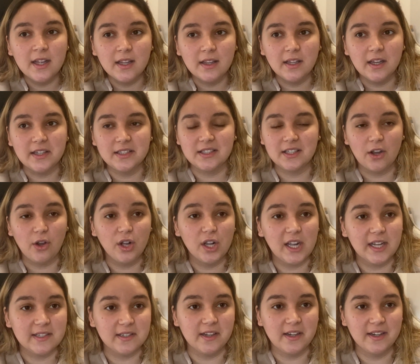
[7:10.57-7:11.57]
it's called
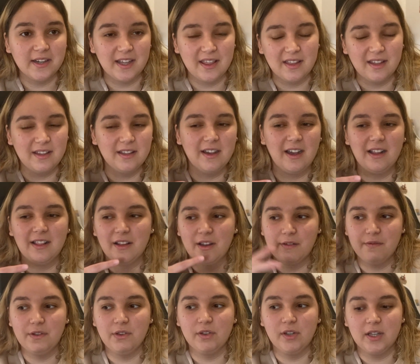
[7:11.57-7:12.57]
Catan I think a lot
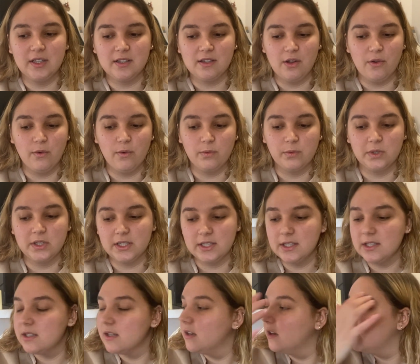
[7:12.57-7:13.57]
of you guys know what
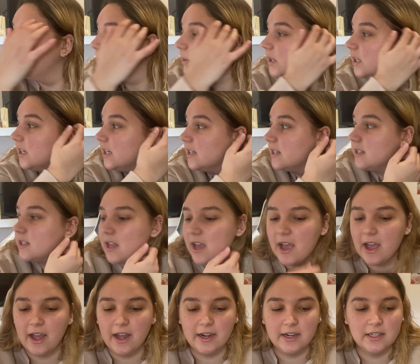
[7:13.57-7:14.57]
is what it is
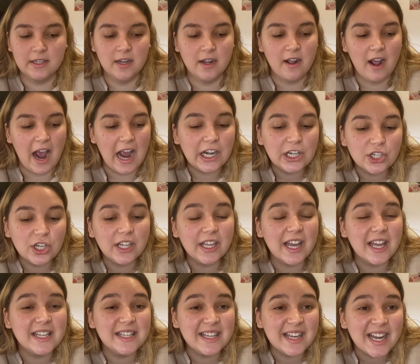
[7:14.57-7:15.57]
and actually
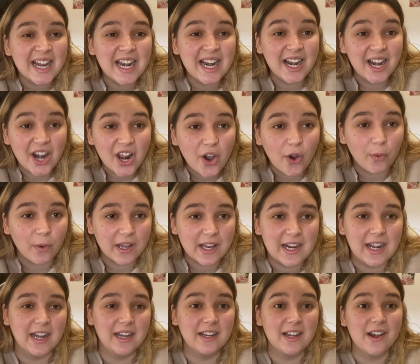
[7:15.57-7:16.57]
I didn't know what
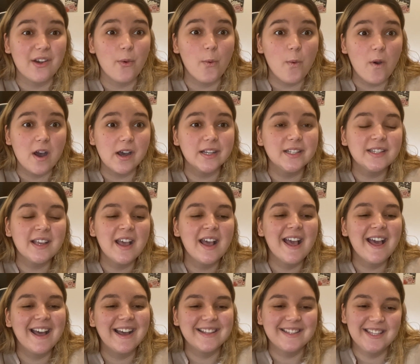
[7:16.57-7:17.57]
Catan was
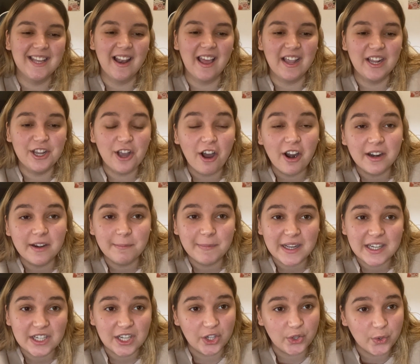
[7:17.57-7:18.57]
until I got in my
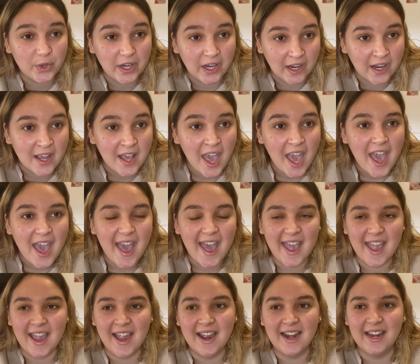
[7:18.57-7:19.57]
degree
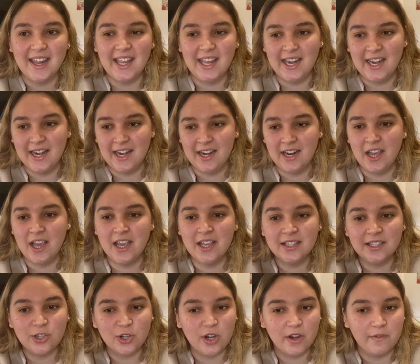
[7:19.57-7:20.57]
and in
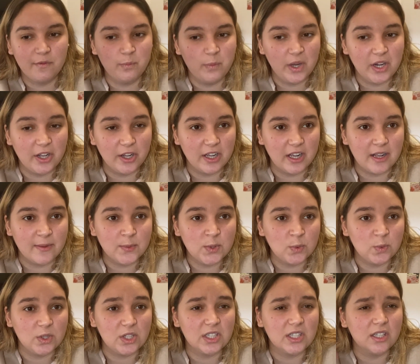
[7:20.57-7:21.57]
history of video games
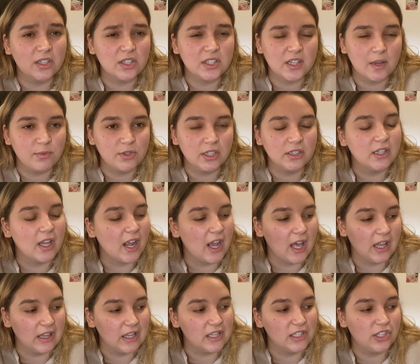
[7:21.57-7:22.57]
which is a subject that I
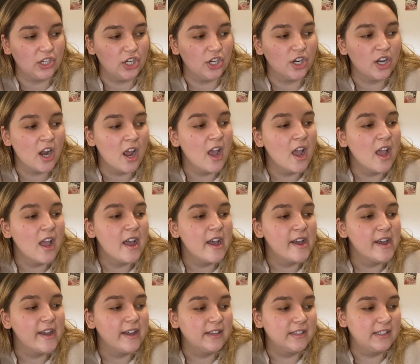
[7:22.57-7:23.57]
had last year
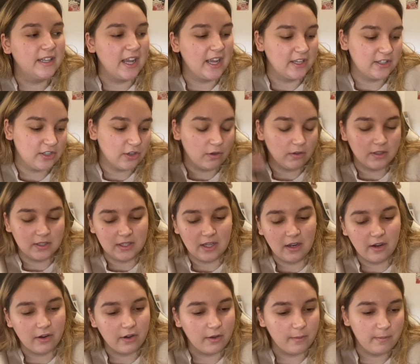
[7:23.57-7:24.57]
they told us a
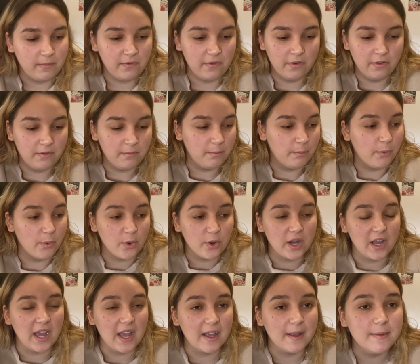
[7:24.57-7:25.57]
lot of board
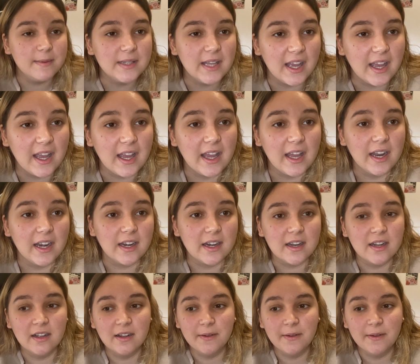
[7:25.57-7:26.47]
games and